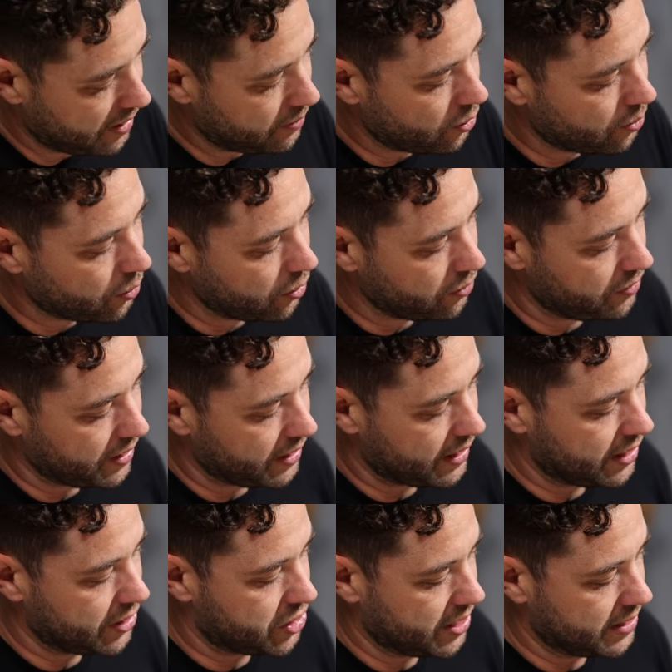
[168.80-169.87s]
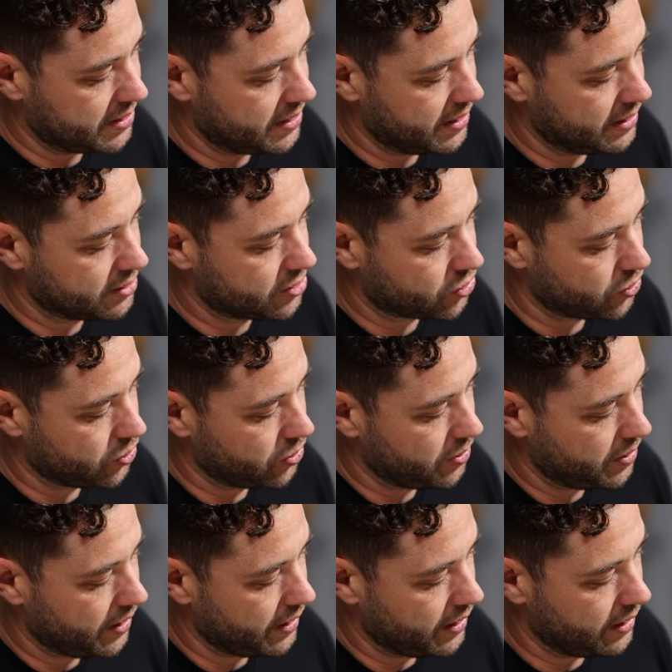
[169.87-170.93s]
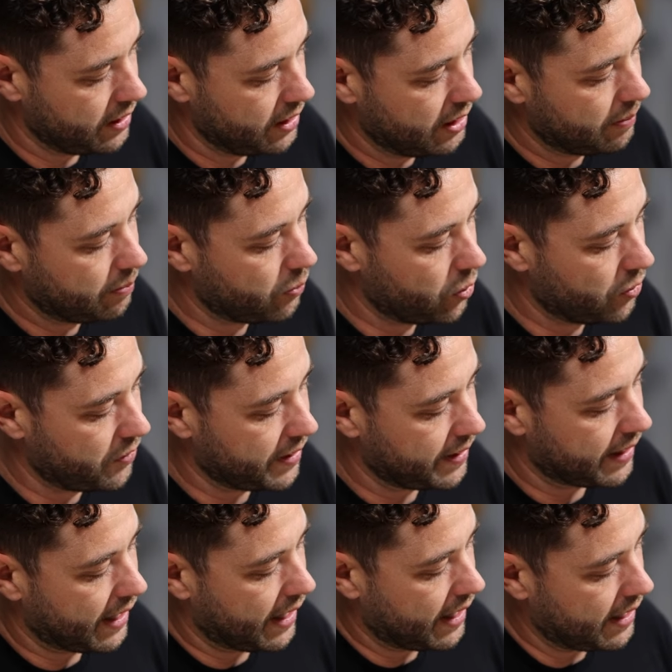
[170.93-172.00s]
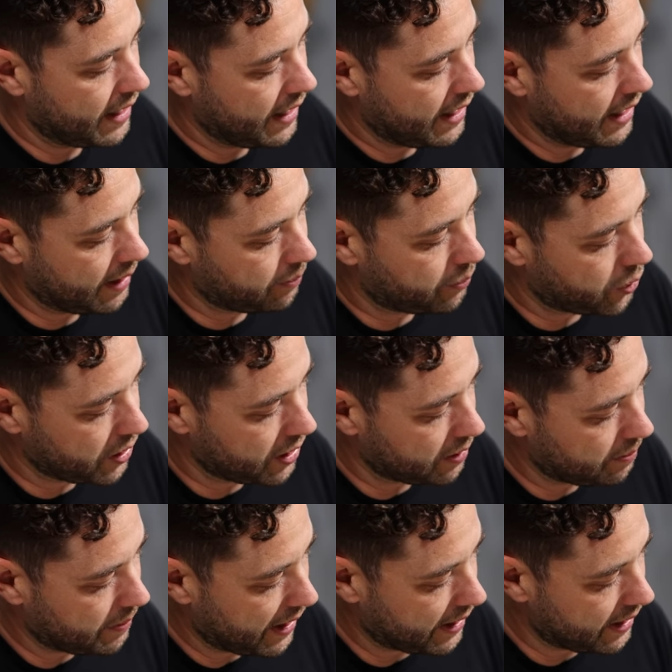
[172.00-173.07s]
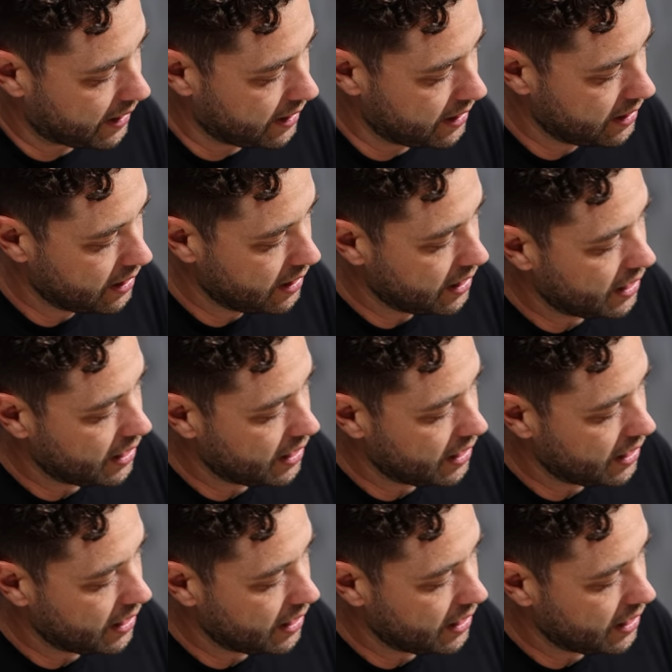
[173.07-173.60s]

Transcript: by removing it, adjusting the screw here, moving that and putting it back in.